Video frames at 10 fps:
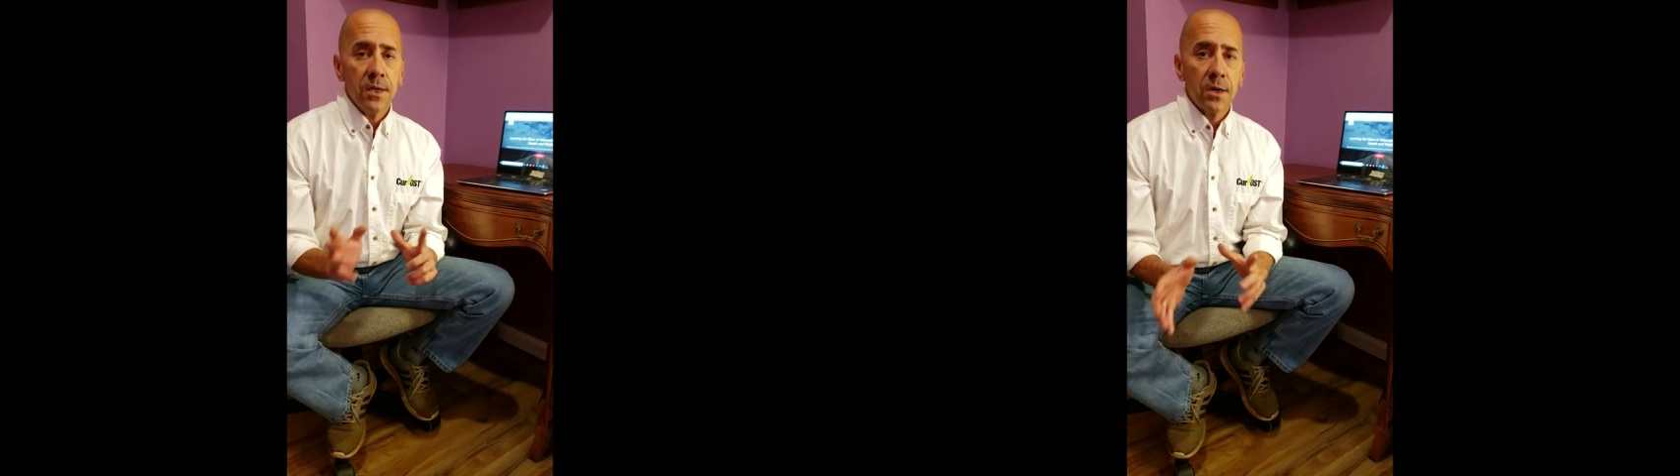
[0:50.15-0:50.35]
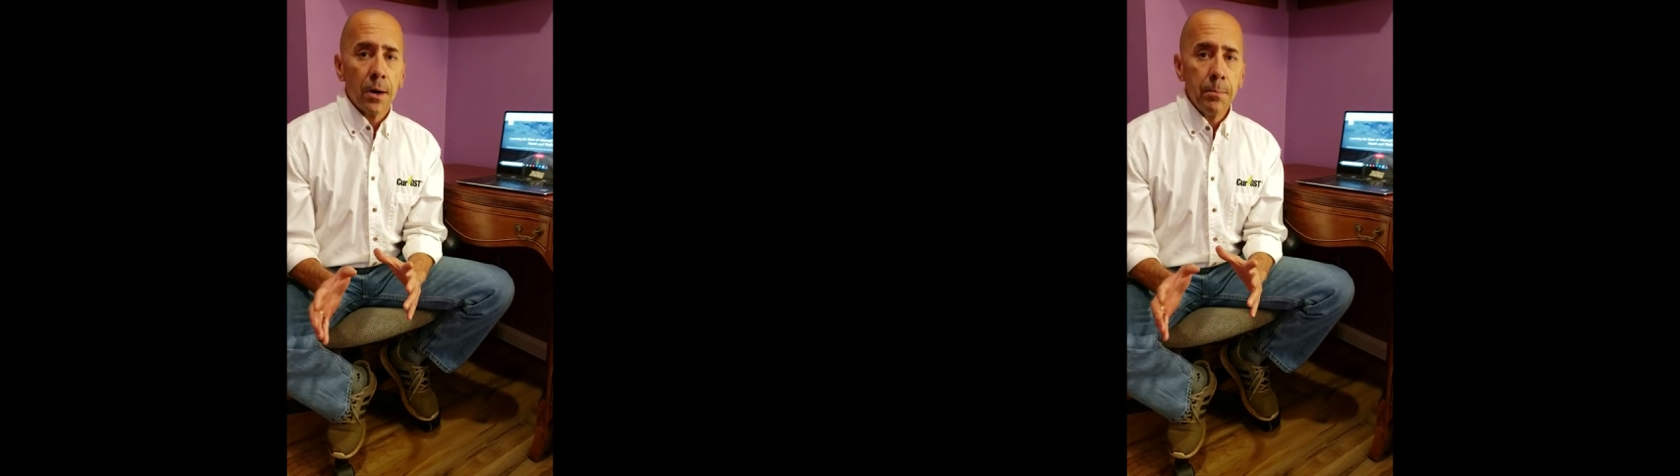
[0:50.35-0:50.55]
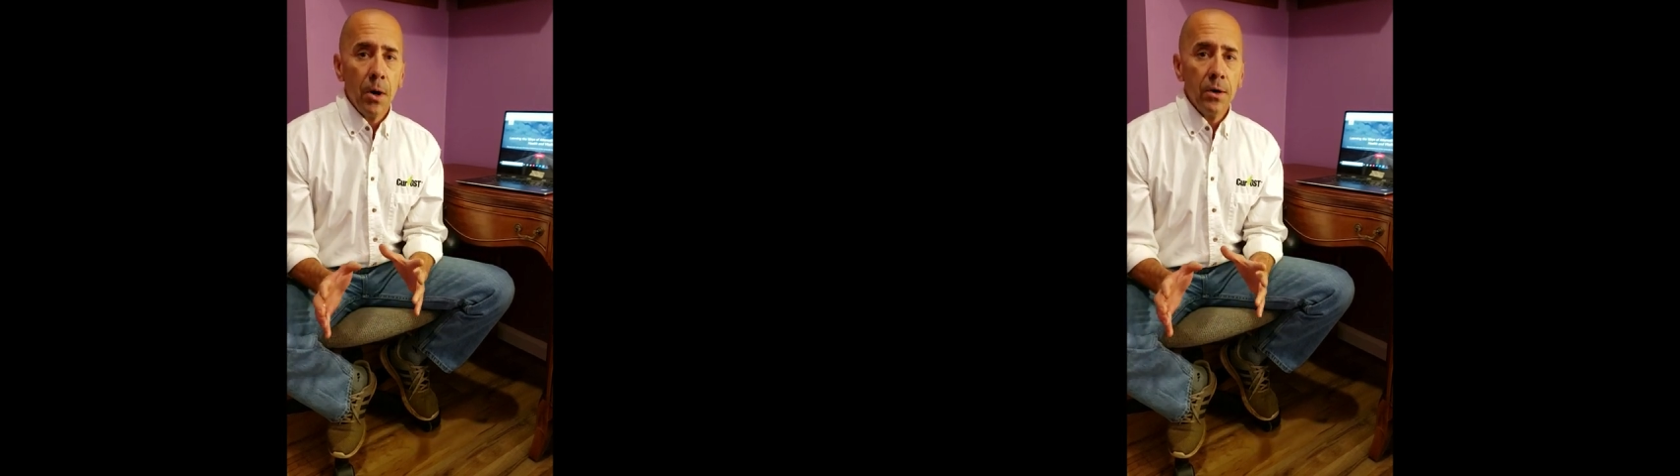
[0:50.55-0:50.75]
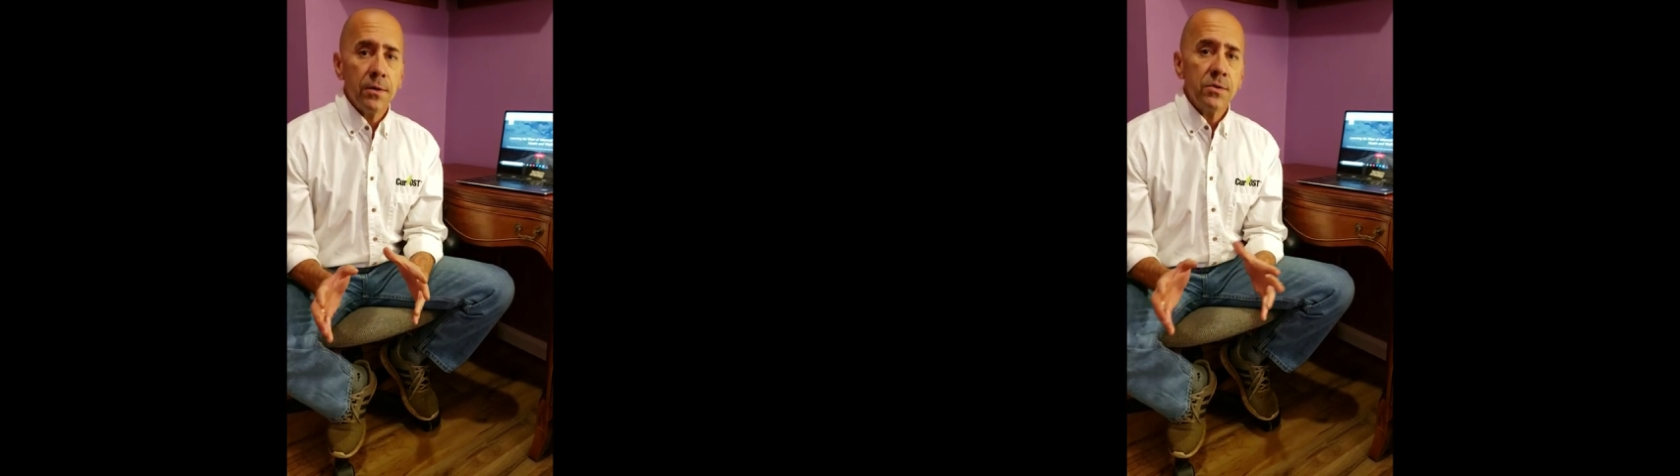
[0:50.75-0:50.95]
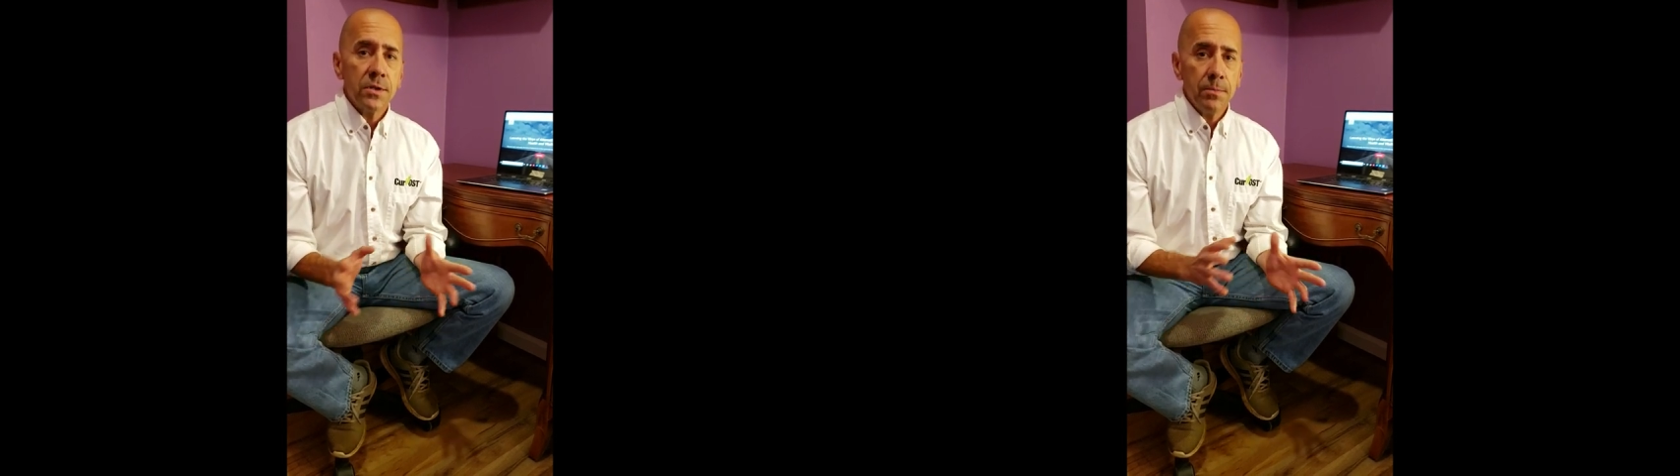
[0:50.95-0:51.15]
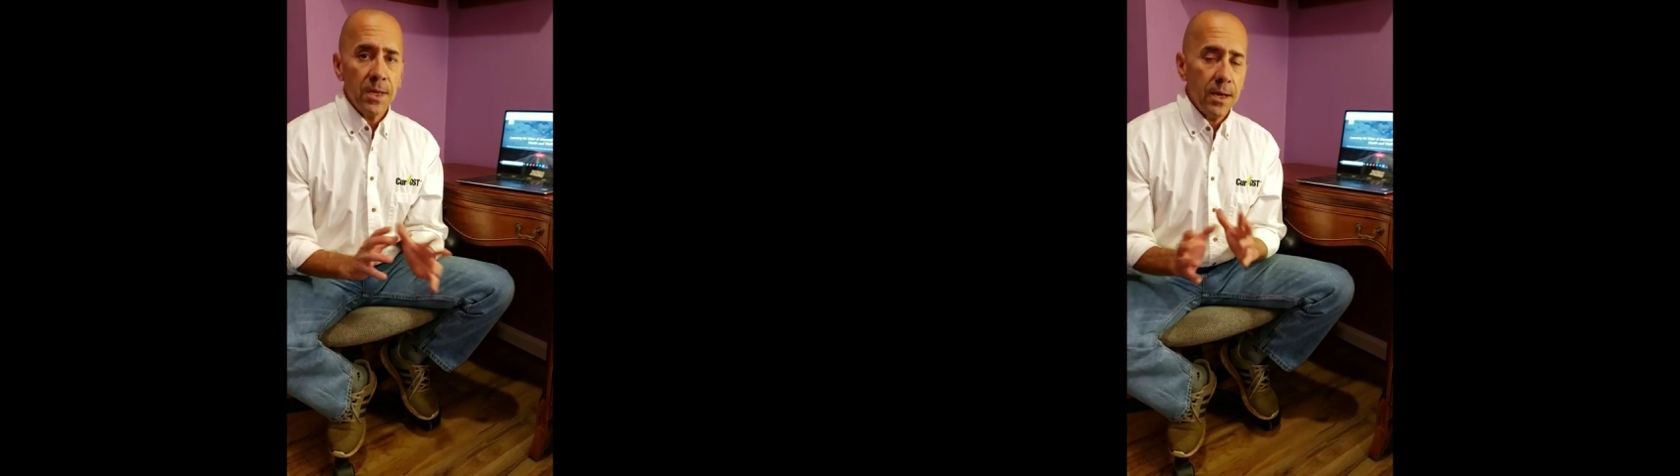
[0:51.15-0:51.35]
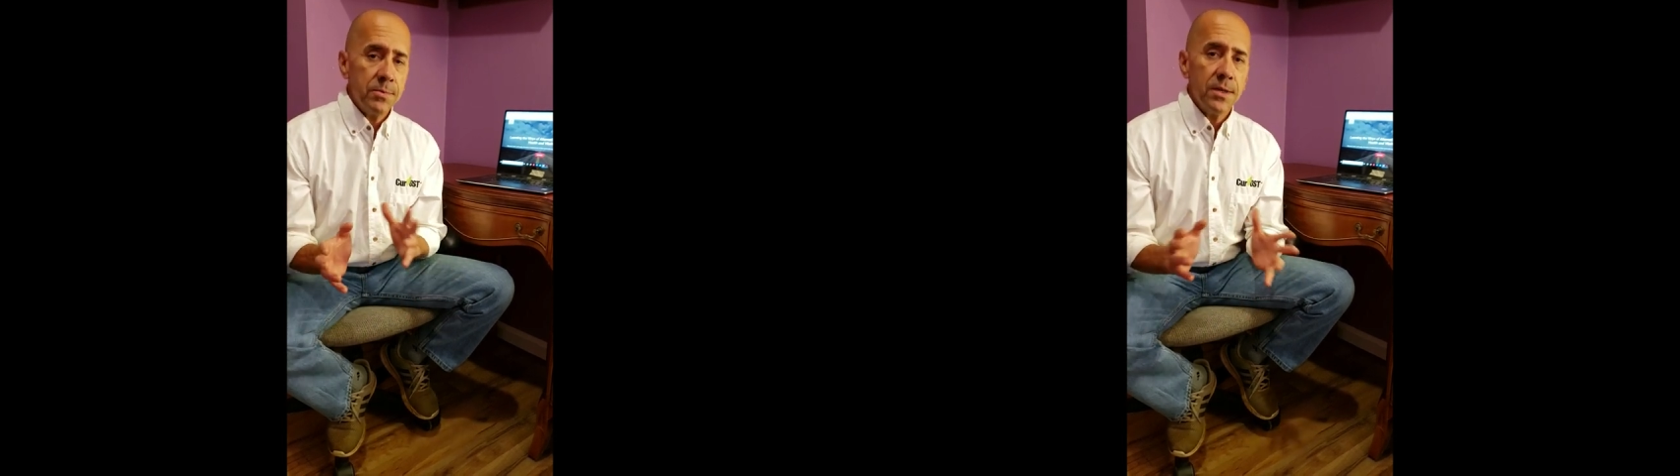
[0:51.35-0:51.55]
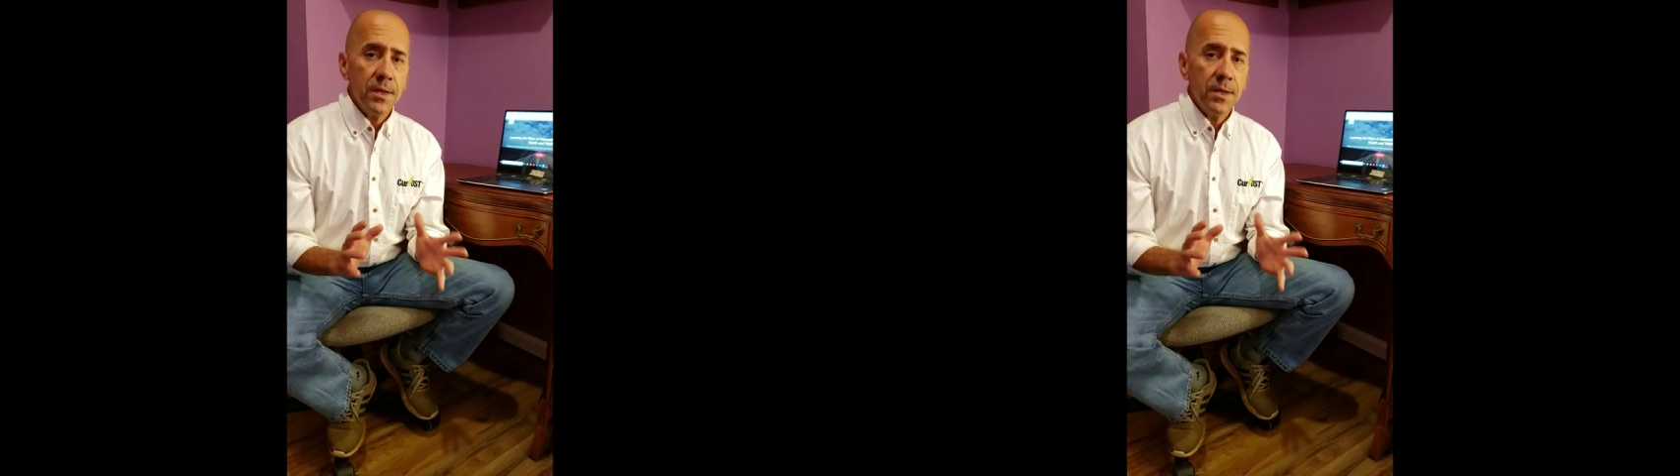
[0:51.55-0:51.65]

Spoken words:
and our motives sometimes